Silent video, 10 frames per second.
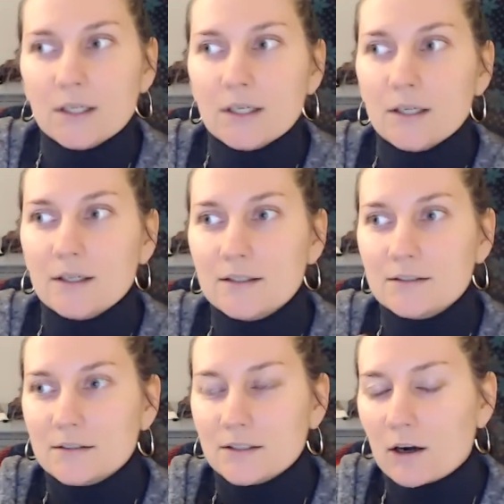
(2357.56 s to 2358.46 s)
it is
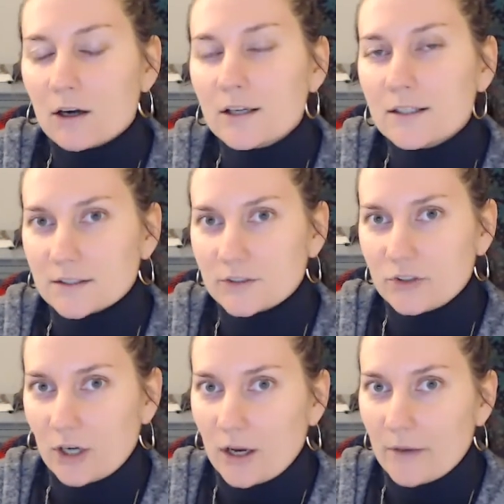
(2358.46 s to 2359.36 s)
the architect's
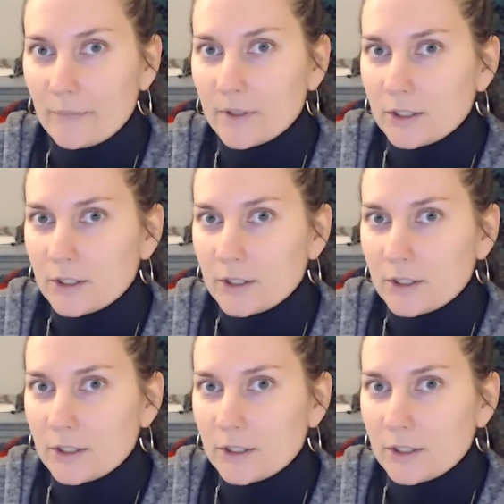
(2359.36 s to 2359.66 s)
job